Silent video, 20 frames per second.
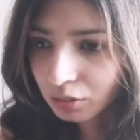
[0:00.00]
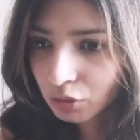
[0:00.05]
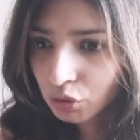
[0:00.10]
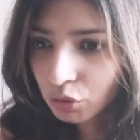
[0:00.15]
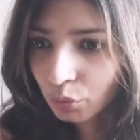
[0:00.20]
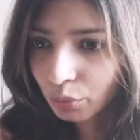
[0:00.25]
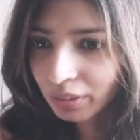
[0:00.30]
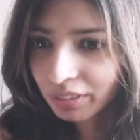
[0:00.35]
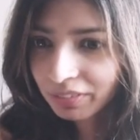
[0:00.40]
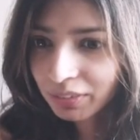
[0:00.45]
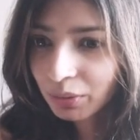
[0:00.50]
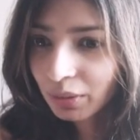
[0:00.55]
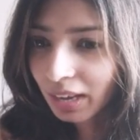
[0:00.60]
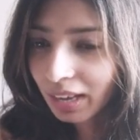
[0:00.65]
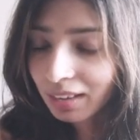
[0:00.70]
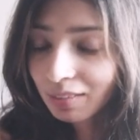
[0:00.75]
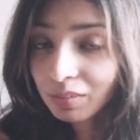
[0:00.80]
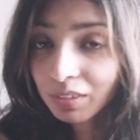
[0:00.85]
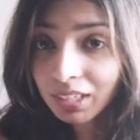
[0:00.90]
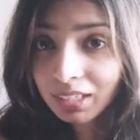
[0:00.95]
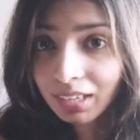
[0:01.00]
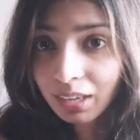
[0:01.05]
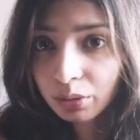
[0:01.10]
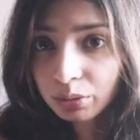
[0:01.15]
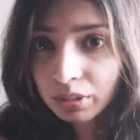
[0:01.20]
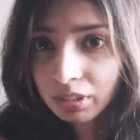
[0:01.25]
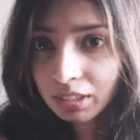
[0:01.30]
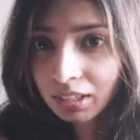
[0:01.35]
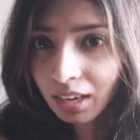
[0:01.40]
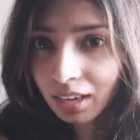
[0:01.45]
So if you have any
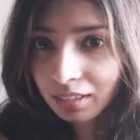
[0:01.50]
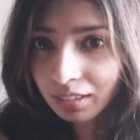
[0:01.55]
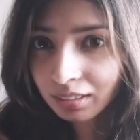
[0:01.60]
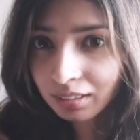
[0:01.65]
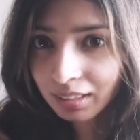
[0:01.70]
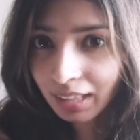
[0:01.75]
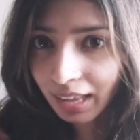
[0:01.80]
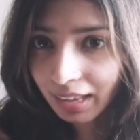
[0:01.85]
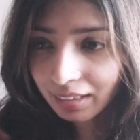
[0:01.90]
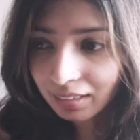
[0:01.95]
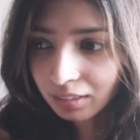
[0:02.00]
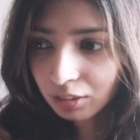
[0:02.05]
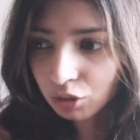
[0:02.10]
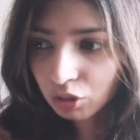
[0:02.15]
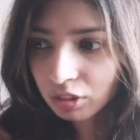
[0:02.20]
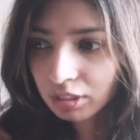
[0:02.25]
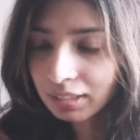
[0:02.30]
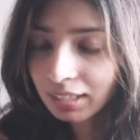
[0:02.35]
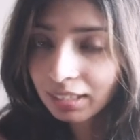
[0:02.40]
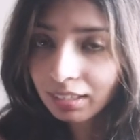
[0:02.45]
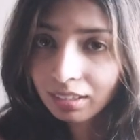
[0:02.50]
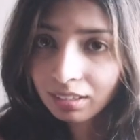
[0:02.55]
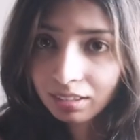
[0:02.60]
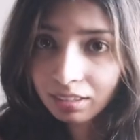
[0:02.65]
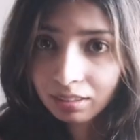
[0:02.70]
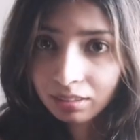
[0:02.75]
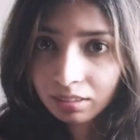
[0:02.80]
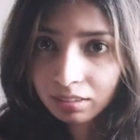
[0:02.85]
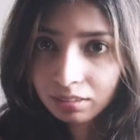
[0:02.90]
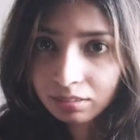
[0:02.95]
doubts regarding that, just link it
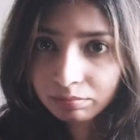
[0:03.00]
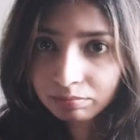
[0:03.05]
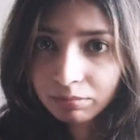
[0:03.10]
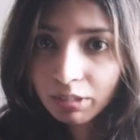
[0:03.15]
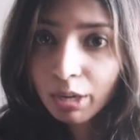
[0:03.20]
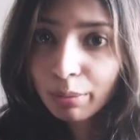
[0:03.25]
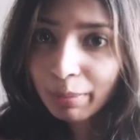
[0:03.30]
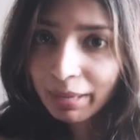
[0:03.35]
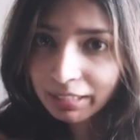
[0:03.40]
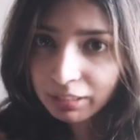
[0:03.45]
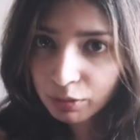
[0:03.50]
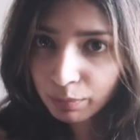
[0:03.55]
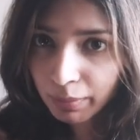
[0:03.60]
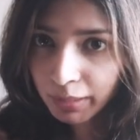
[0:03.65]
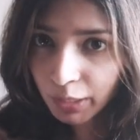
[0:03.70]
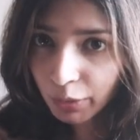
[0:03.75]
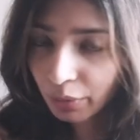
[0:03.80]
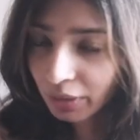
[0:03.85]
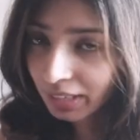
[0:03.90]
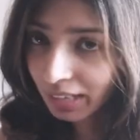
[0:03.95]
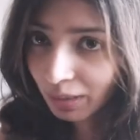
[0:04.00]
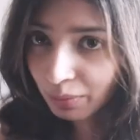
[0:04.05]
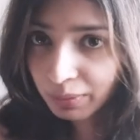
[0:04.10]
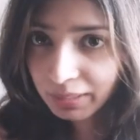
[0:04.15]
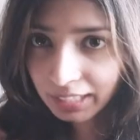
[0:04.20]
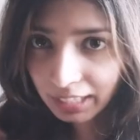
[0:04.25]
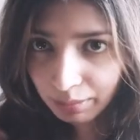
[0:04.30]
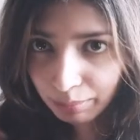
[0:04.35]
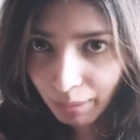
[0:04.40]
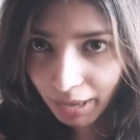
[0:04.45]
in the comments below and I
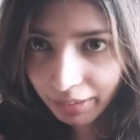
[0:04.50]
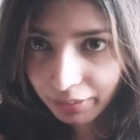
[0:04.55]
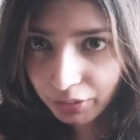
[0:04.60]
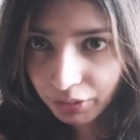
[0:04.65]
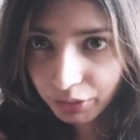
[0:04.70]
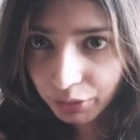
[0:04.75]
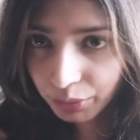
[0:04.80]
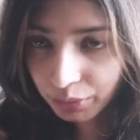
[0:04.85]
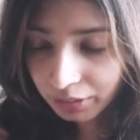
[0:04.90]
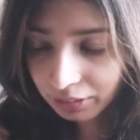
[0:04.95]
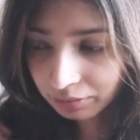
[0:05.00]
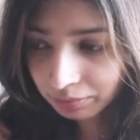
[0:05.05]
will get back to you.